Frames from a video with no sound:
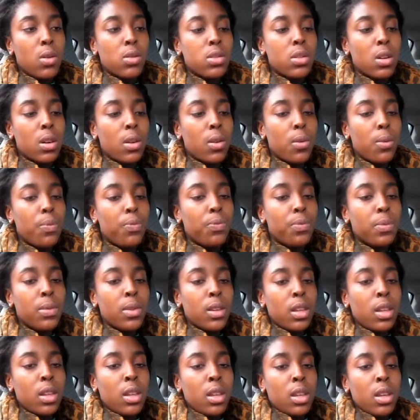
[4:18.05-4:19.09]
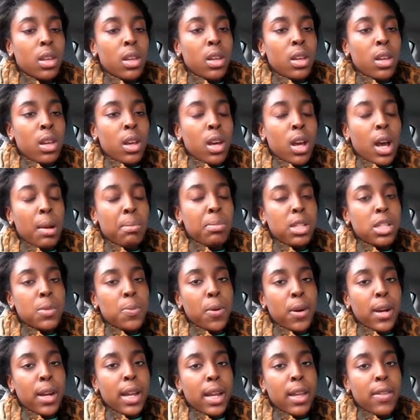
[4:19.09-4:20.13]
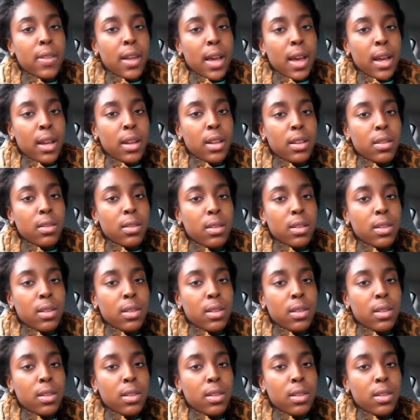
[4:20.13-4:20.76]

So I'm just praying that